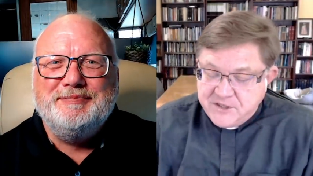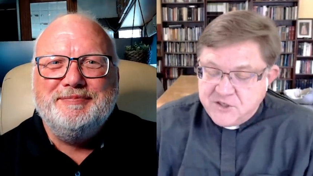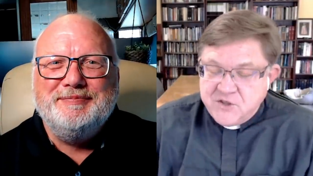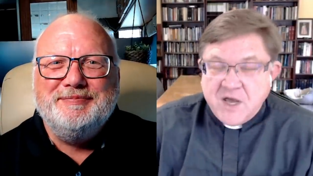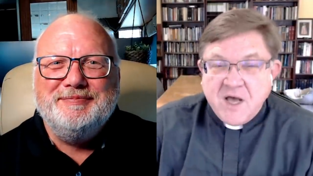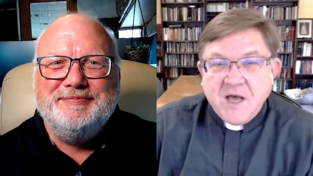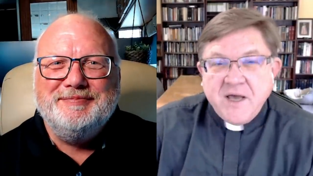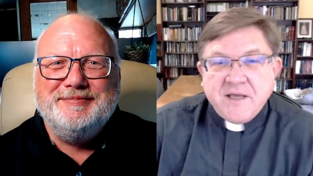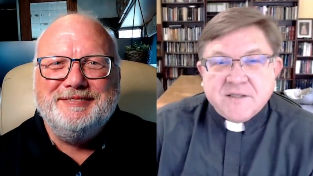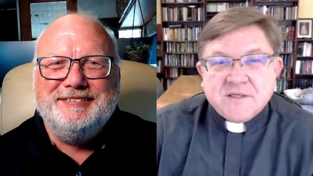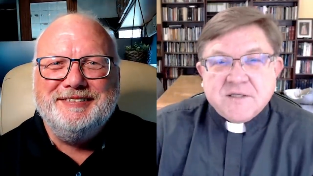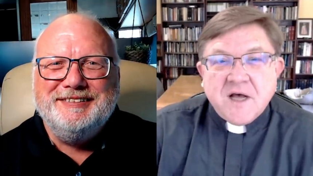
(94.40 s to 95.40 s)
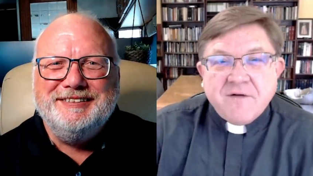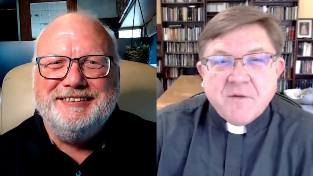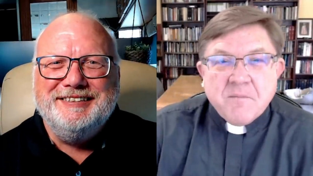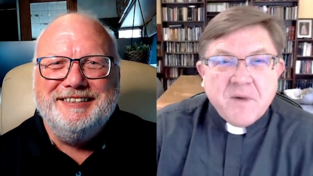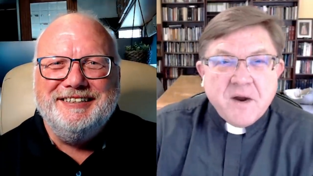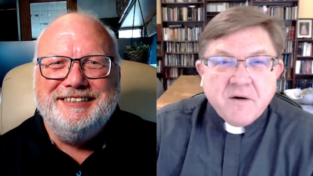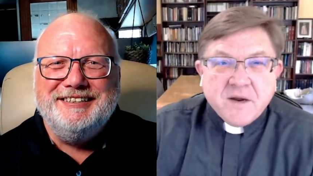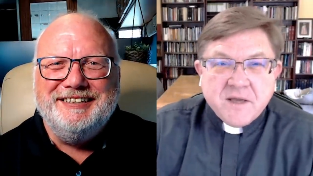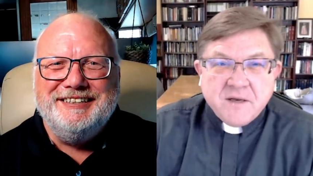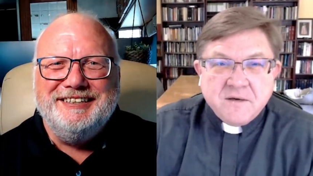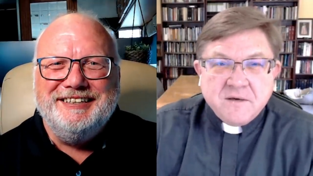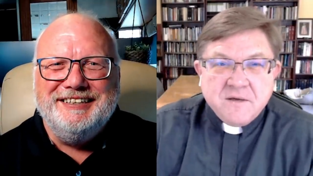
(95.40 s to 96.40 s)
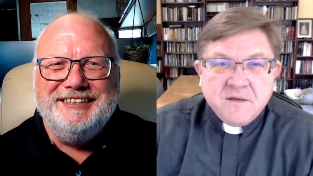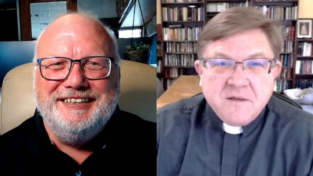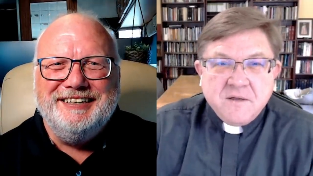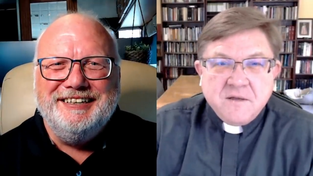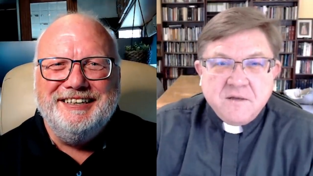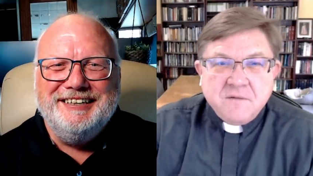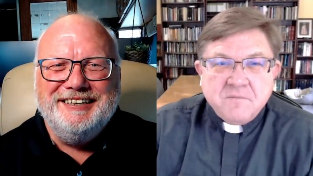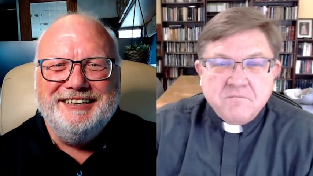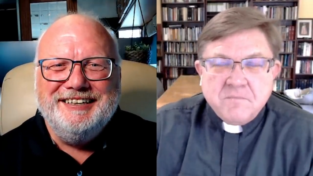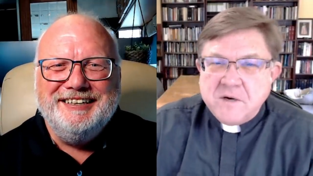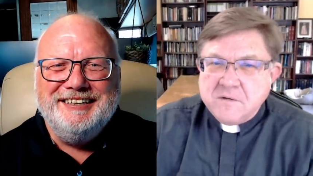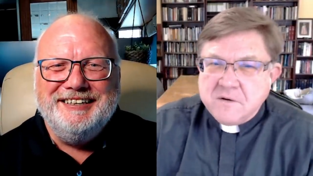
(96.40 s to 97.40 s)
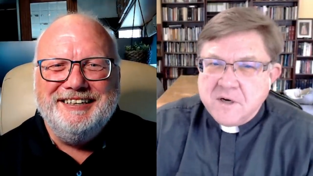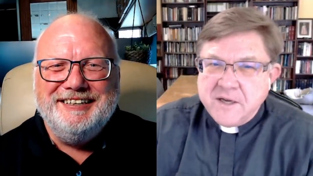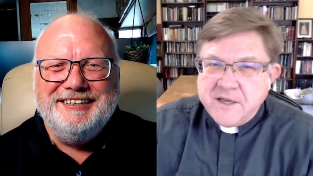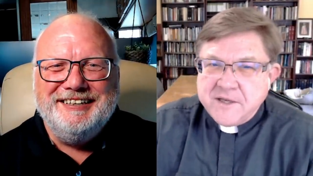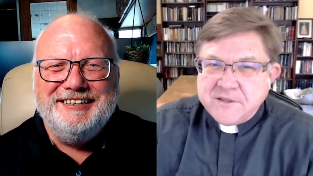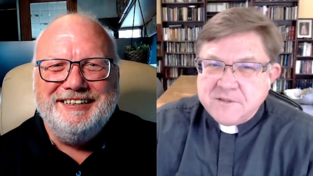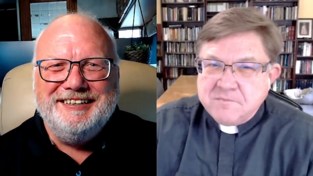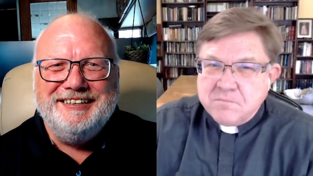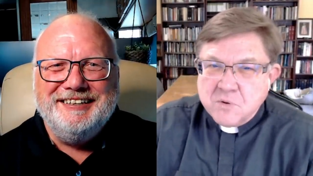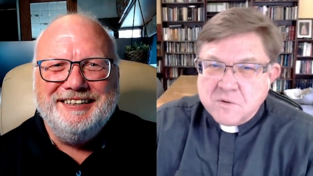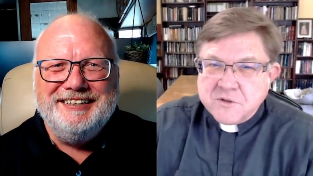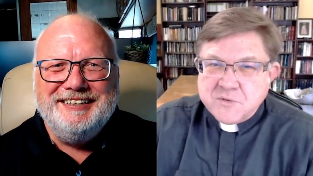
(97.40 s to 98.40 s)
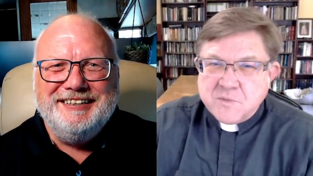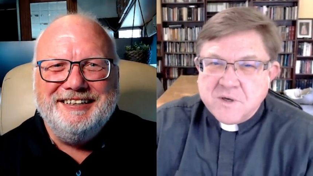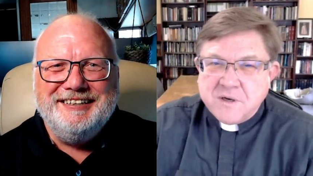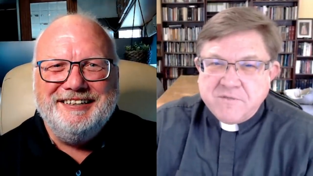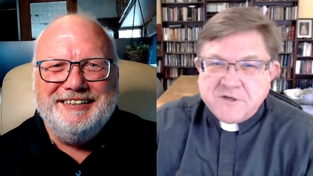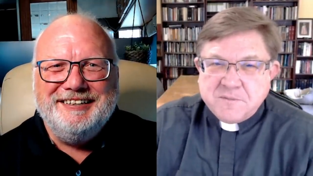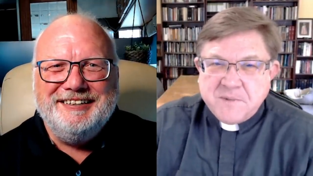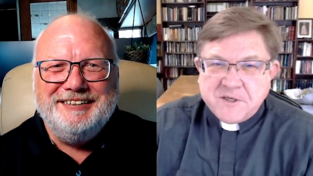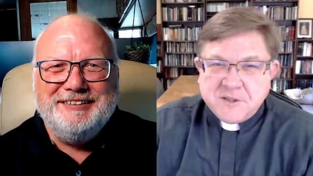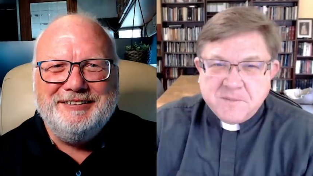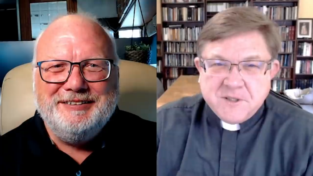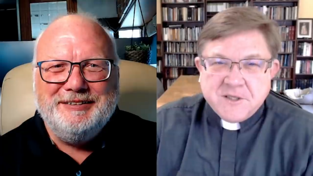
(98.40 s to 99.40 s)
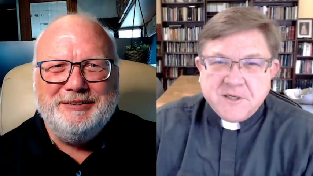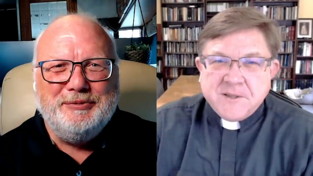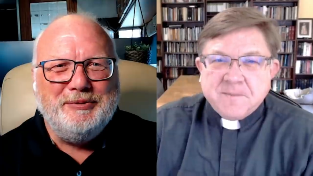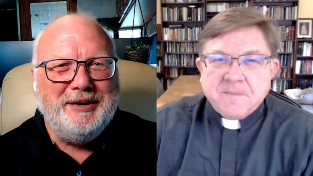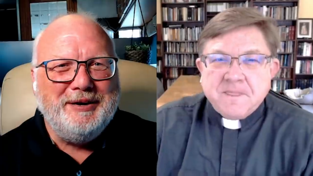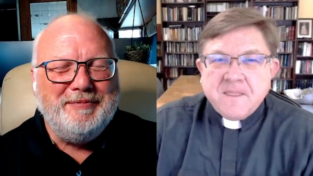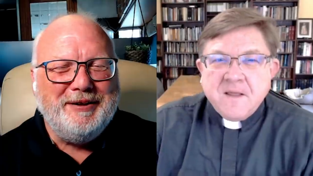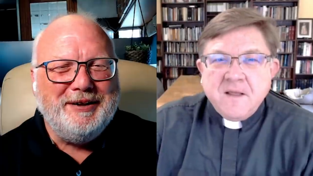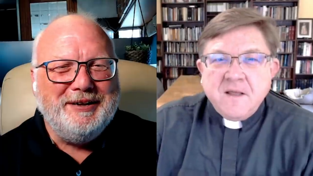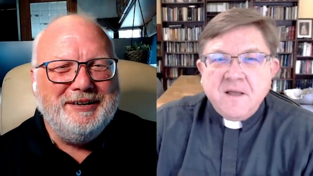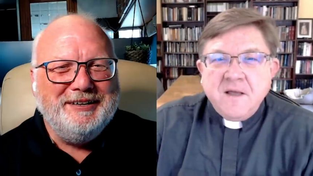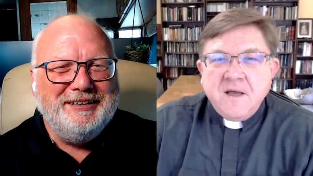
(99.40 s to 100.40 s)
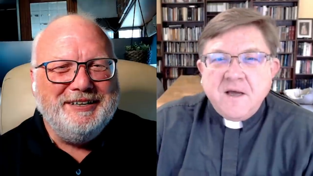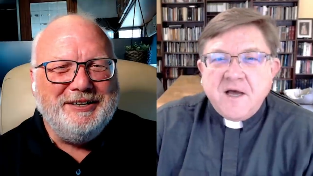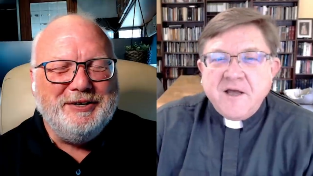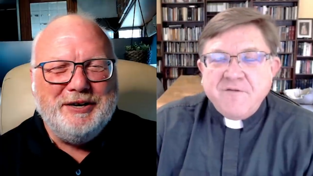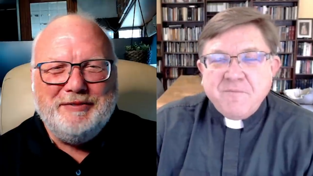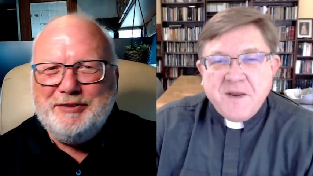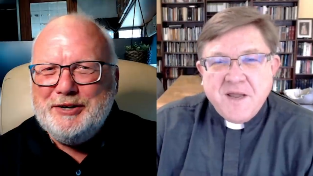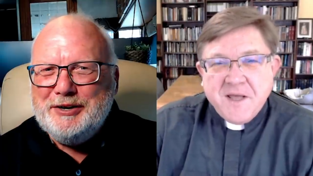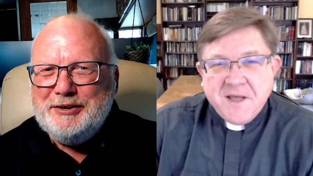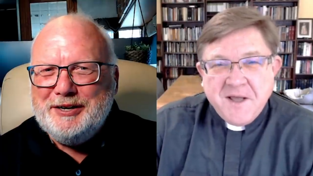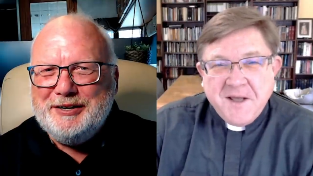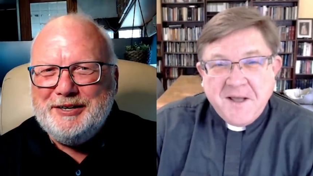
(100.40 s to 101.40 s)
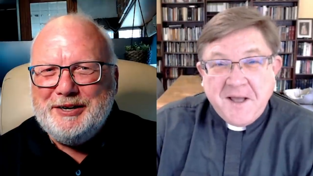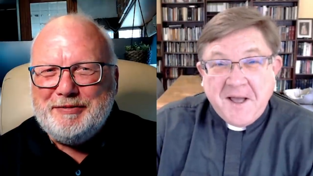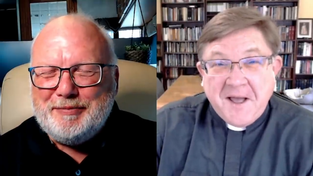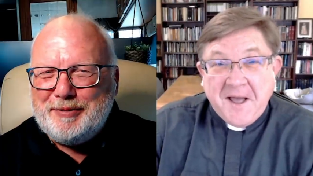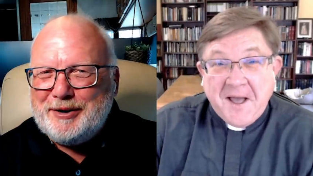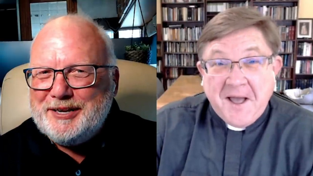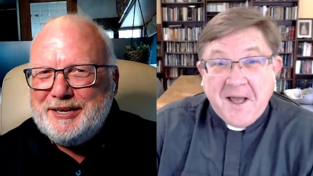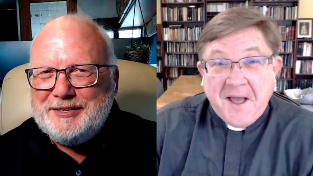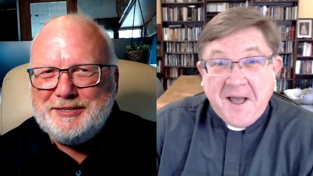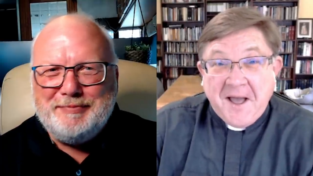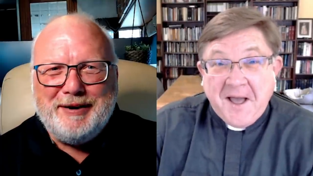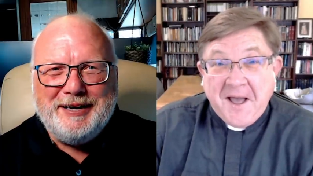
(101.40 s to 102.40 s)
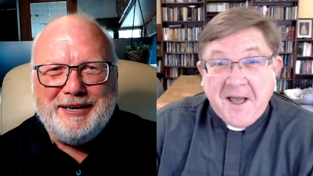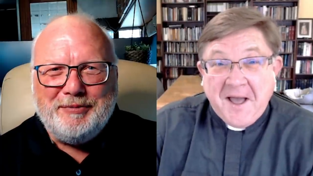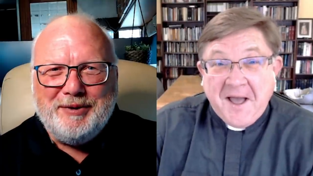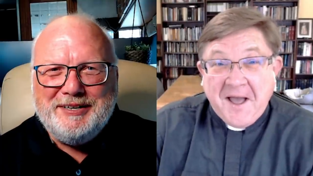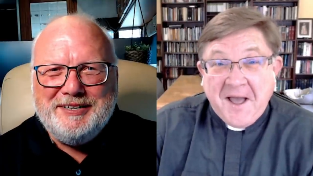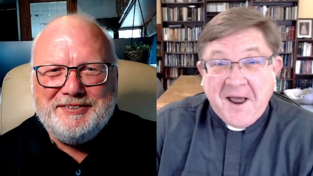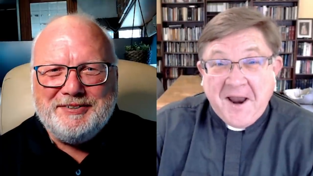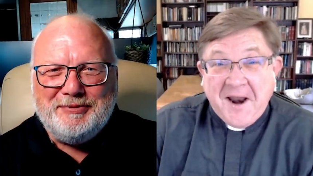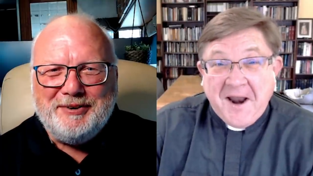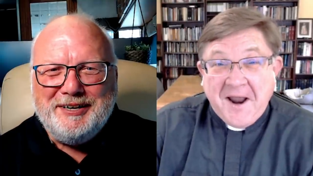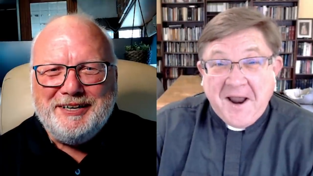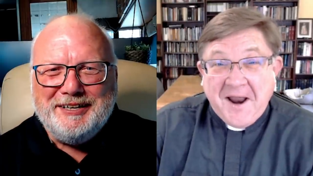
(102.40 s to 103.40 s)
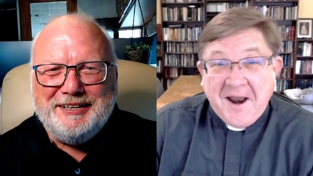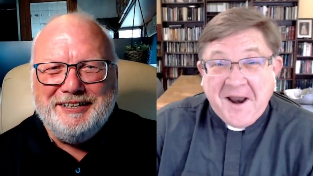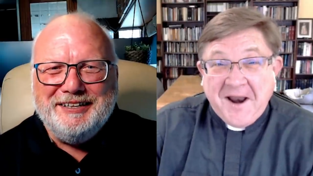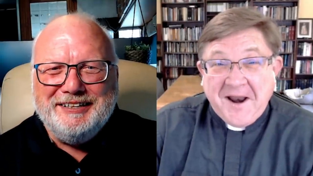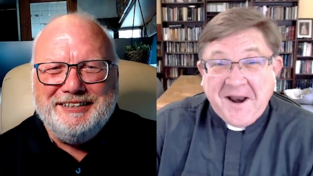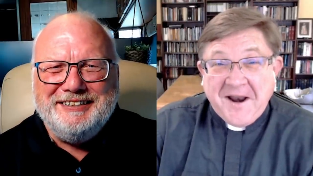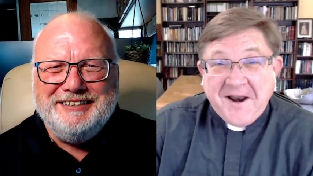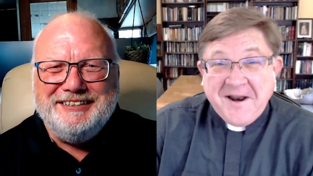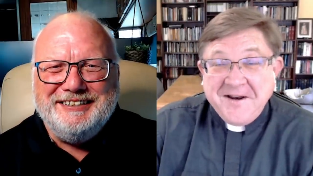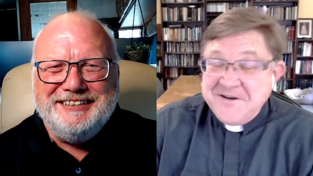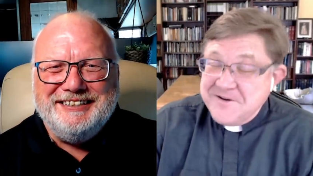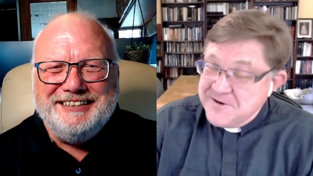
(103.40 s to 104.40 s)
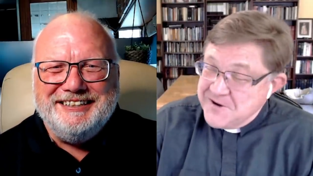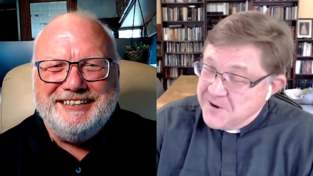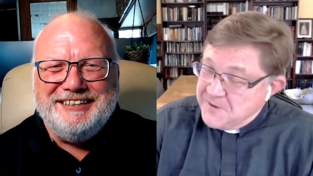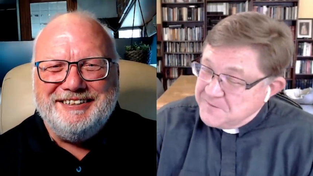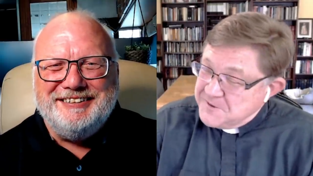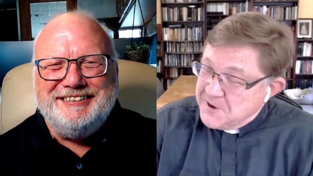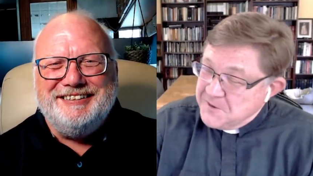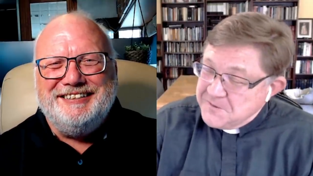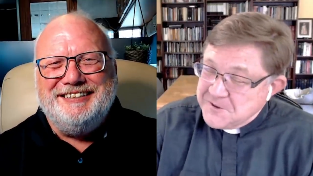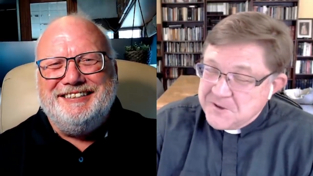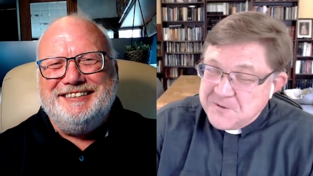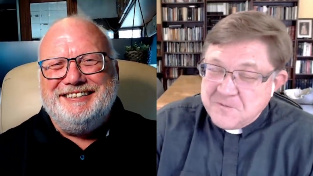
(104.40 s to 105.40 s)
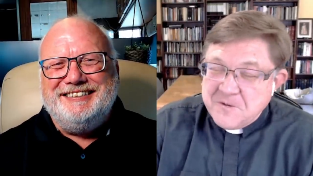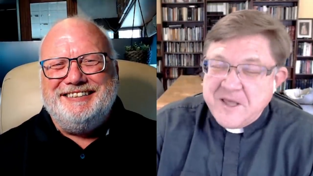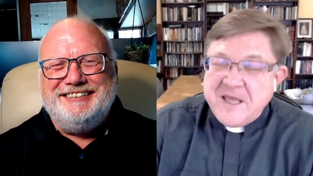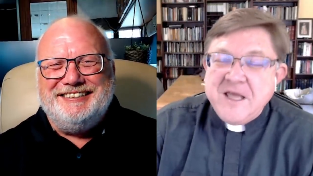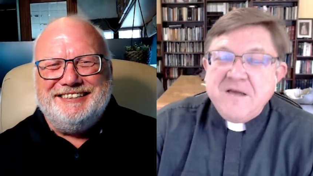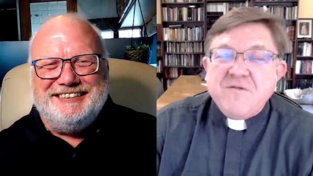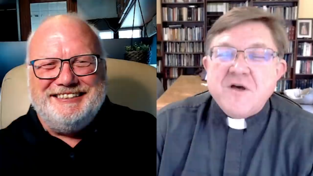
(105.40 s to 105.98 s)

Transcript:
Speaker 1: heights of American middle-class bourgeois respectability. Wait a
Speaker 2: minute. You have a parking spot at Wendy's? What?
Speaker 1: No. Even